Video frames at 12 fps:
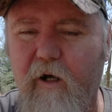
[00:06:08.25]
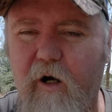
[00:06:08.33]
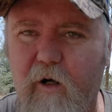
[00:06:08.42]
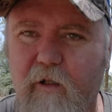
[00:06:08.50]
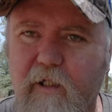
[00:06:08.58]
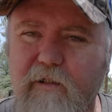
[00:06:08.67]

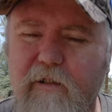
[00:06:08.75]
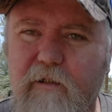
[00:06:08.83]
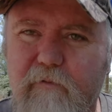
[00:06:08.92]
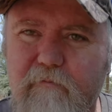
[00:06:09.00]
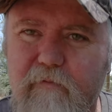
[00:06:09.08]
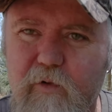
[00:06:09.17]
I'll actually
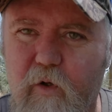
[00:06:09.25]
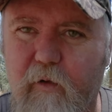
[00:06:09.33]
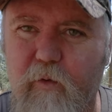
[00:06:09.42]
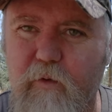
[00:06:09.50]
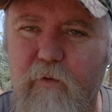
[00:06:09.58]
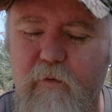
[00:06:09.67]
light
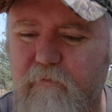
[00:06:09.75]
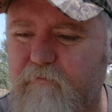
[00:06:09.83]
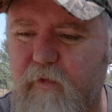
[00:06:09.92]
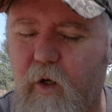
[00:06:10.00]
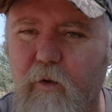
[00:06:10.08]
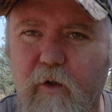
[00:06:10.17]
a
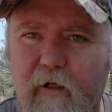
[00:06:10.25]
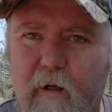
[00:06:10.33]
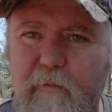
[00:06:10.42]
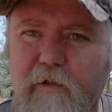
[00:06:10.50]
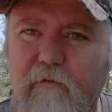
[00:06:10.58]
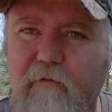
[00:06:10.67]
whole lot
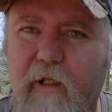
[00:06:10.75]
up and